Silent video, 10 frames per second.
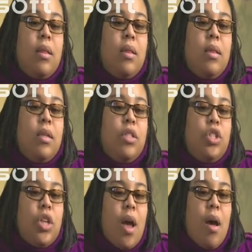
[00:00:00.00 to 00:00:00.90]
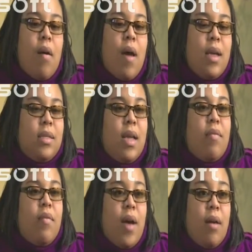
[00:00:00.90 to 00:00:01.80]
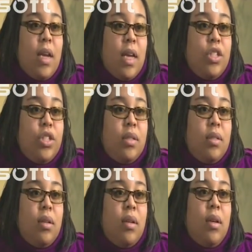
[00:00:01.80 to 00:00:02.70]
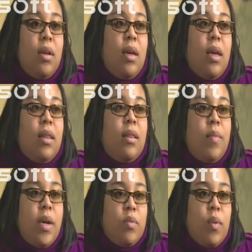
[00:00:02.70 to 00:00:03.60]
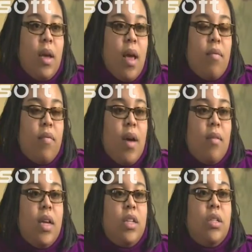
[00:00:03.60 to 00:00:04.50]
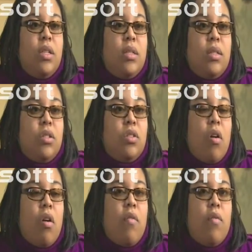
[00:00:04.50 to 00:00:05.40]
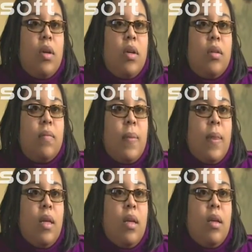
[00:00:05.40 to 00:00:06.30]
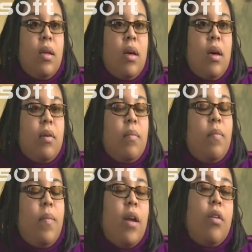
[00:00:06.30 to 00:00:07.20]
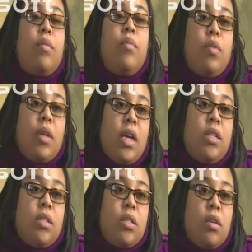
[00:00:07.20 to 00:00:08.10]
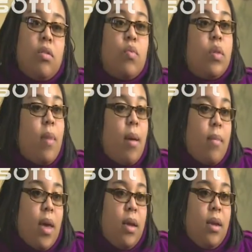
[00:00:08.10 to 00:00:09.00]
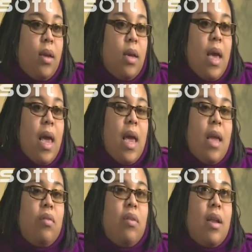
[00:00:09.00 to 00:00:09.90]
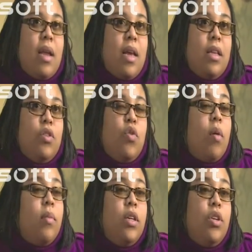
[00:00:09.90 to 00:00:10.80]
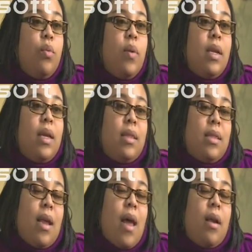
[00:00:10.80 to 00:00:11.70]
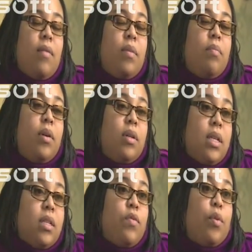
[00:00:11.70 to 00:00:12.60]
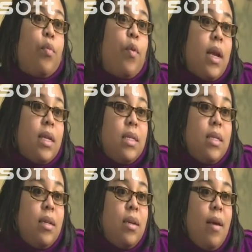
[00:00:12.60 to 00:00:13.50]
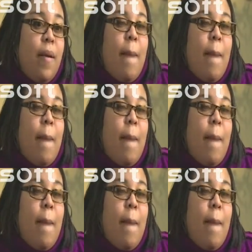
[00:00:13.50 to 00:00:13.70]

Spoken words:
this child has to have a foundation, and the best way to have a foundation is to start off with a better communication skills with my mate. And normally you wouldn't get that out of a book that's for pregnancy,